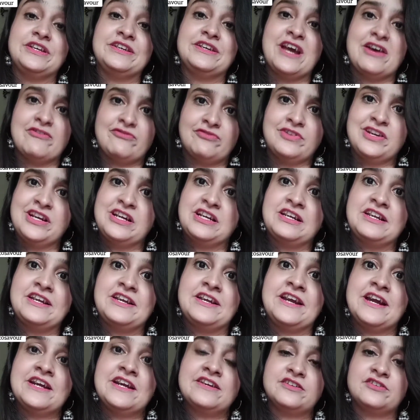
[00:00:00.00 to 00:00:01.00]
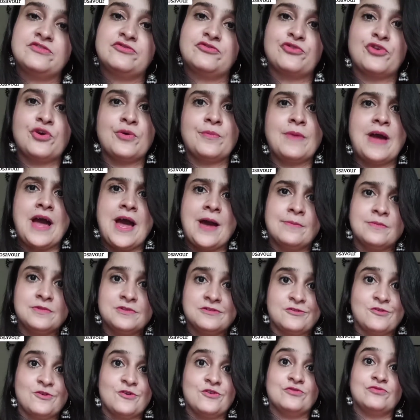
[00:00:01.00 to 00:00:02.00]
definitely get it from
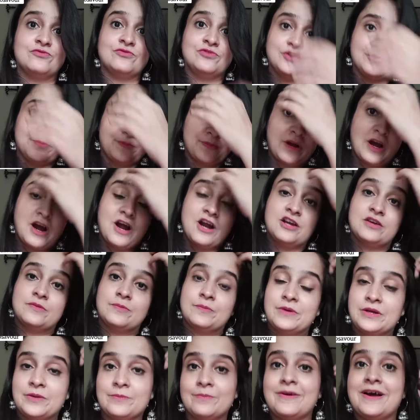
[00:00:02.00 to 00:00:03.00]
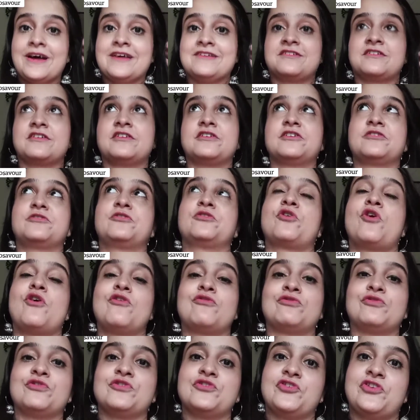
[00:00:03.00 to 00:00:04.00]
Amazon, Flipkart, Big Basket,
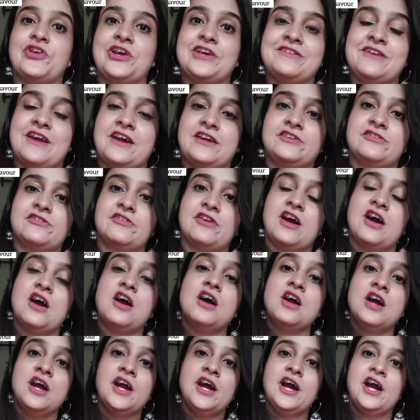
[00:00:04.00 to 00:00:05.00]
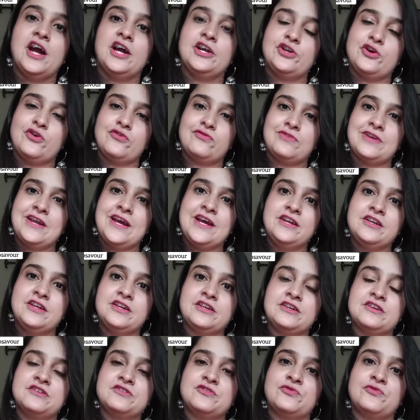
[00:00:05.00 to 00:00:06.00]
Grofers, etc. And offline
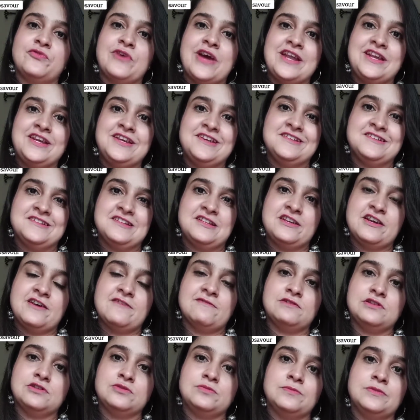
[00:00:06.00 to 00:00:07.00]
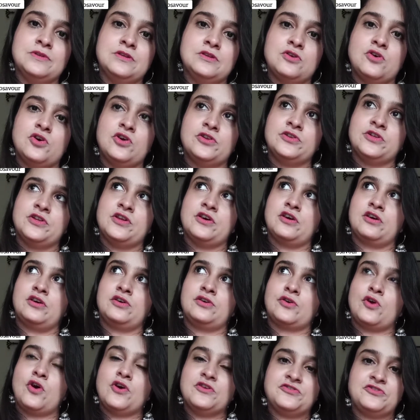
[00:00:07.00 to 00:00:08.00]
it is very easily available on the
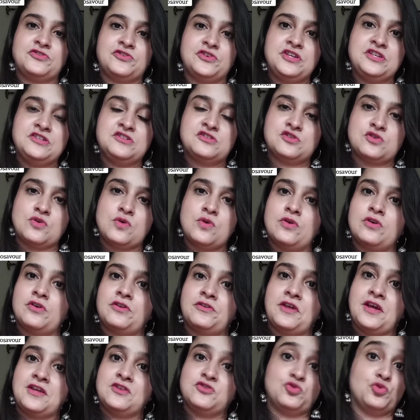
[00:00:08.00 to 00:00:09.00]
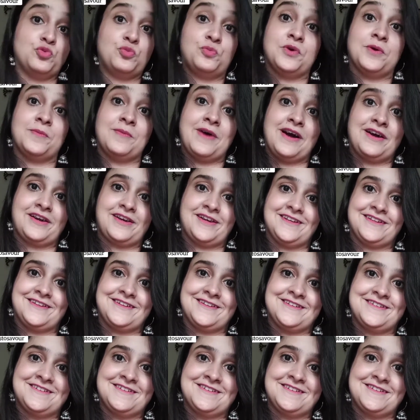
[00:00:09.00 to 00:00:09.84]
grocery stores and supermarkets.